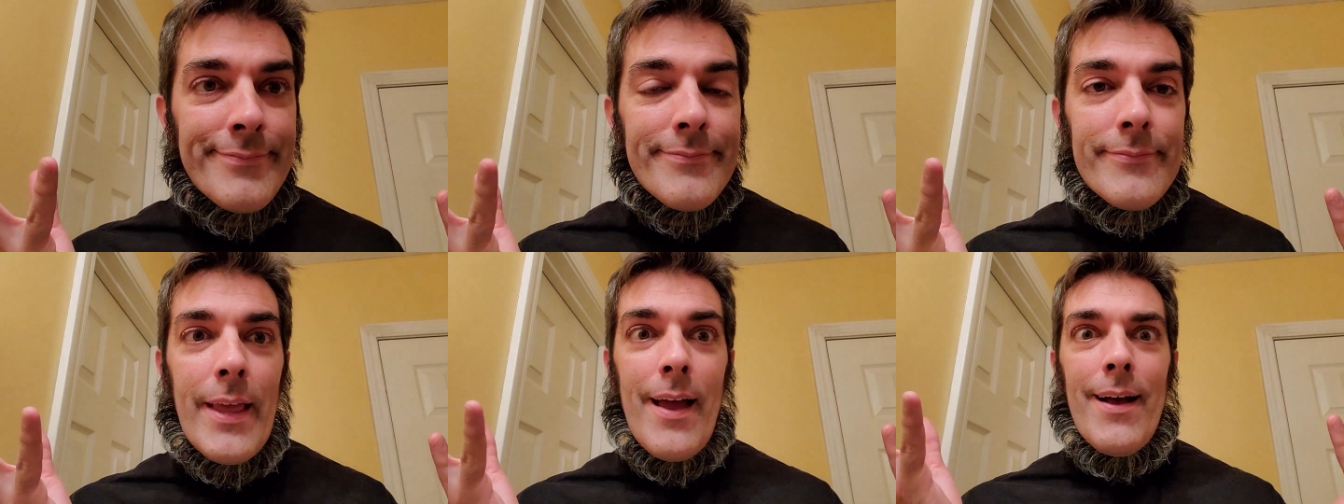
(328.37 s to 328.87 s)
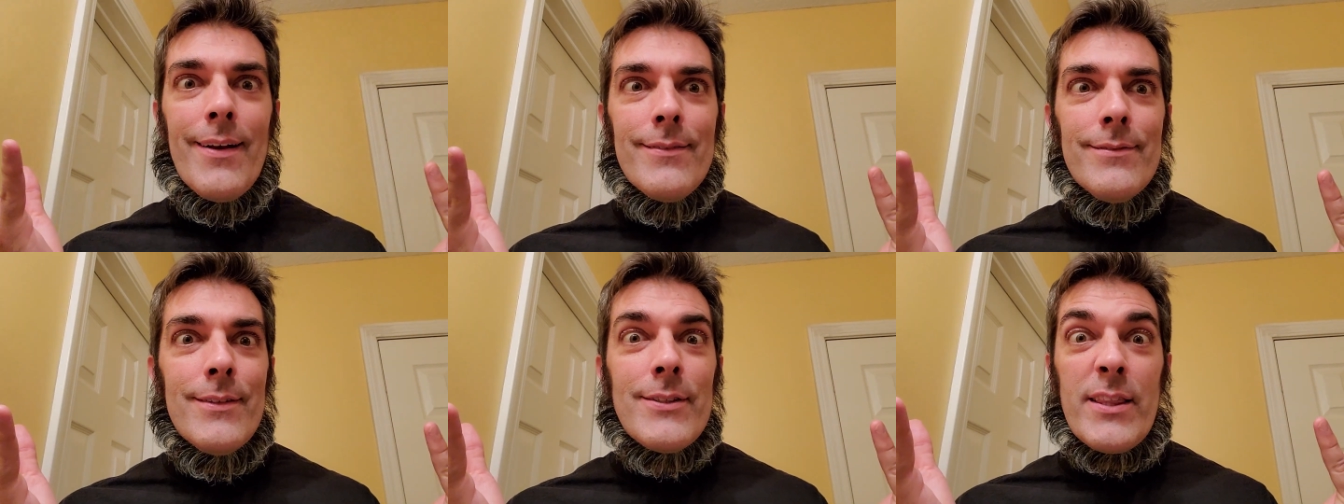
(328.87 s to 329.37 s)
Yeah,
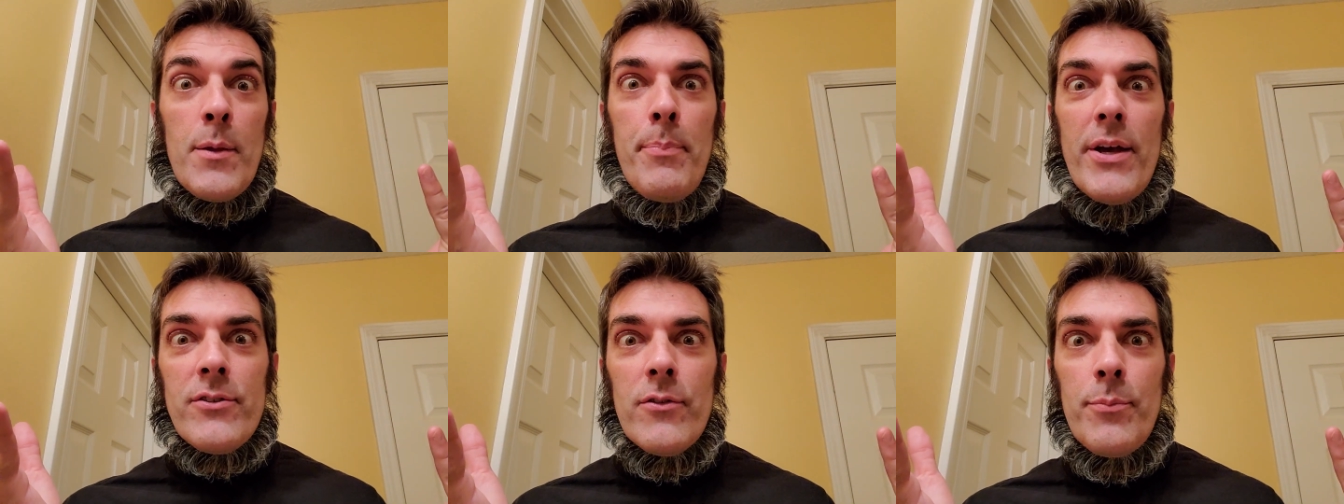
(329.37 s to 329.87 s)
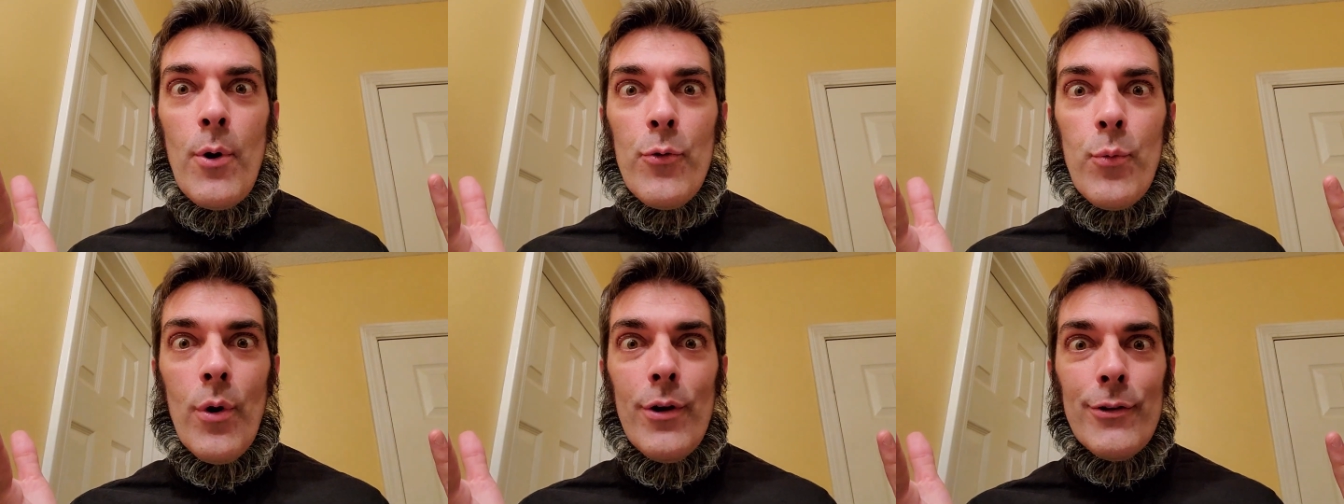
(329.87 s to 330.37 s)
it's like the best of both
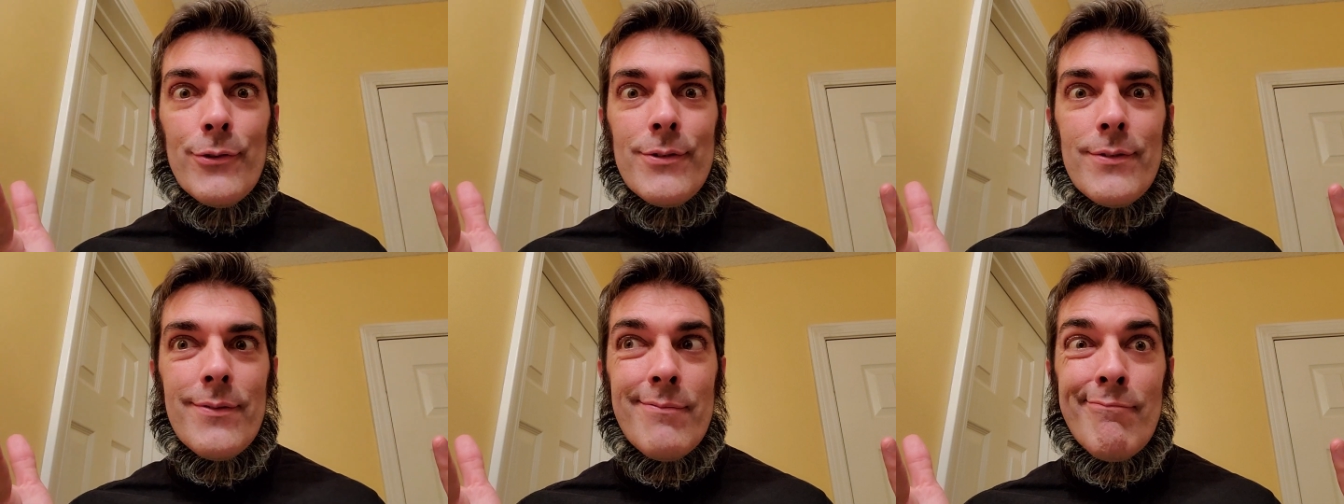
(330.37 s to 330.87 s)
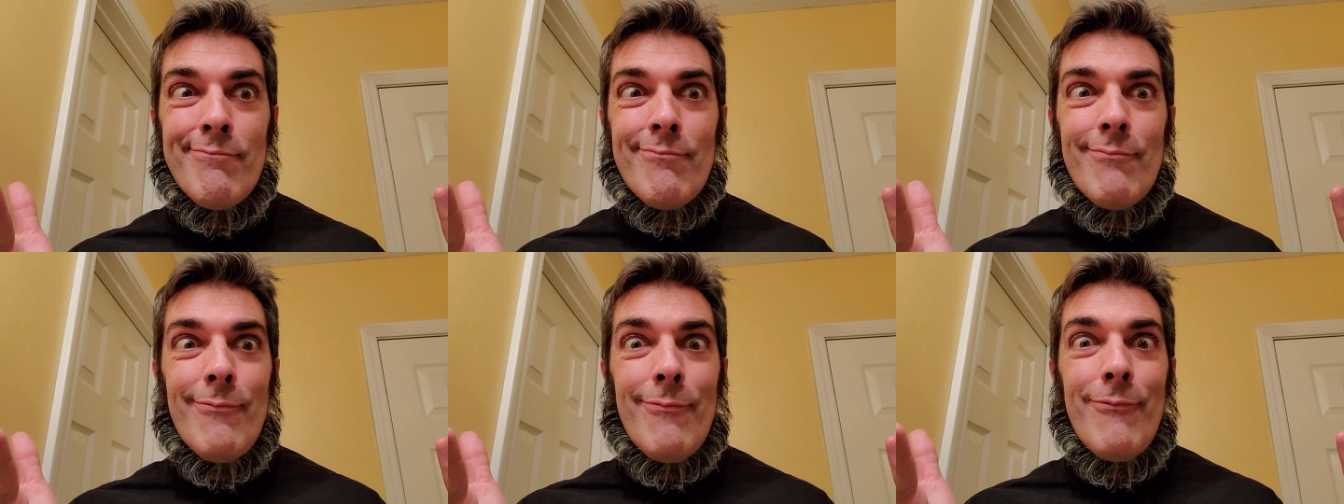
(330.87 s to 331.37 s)
worlds.
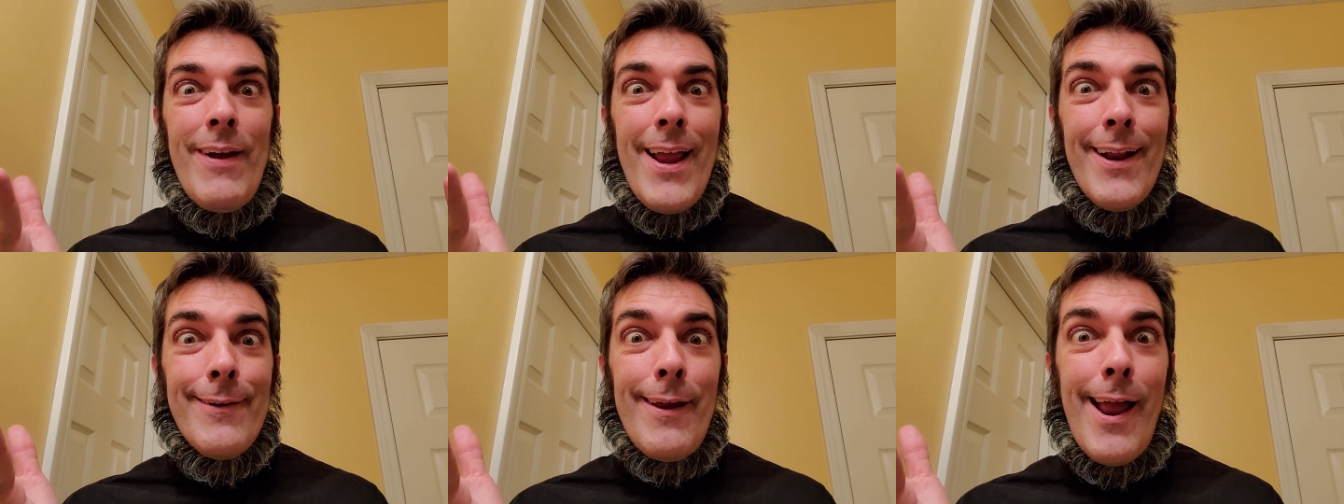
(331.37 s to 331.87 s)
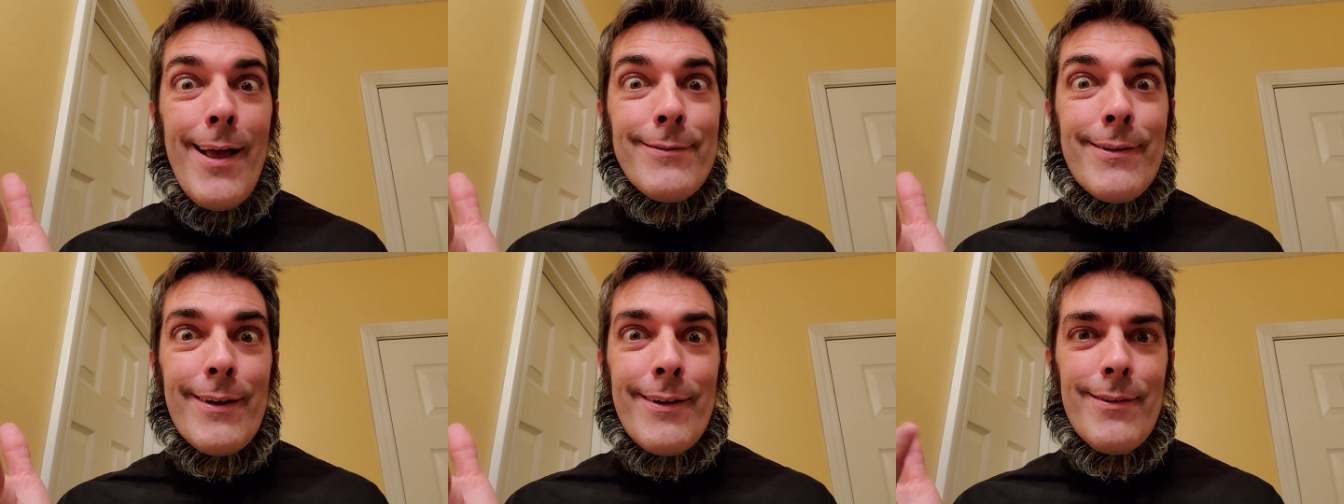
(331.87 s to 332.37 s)

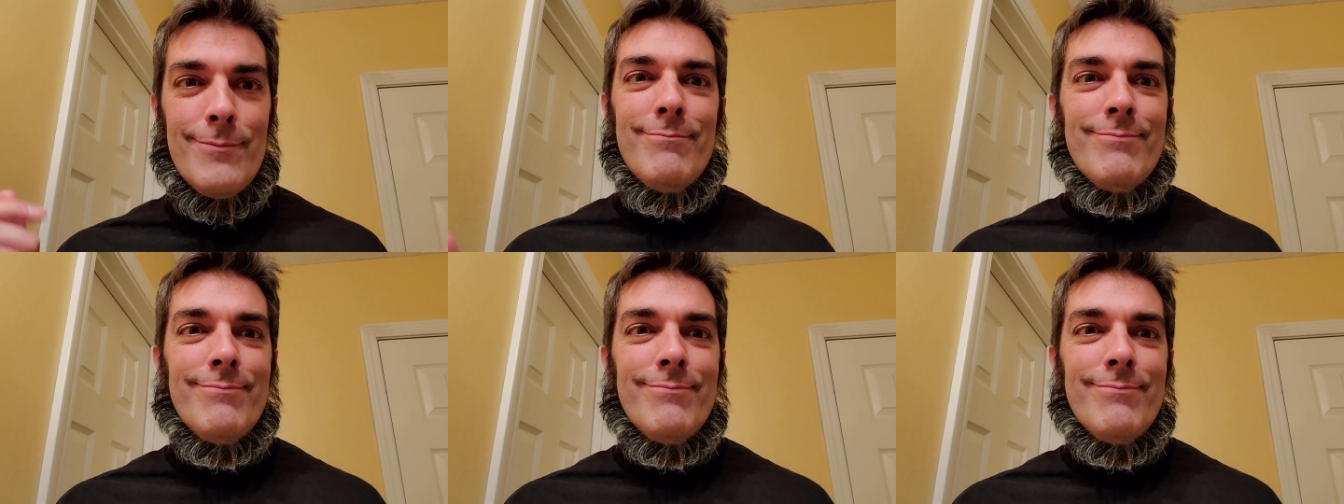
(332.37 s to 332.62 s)
Fantastic.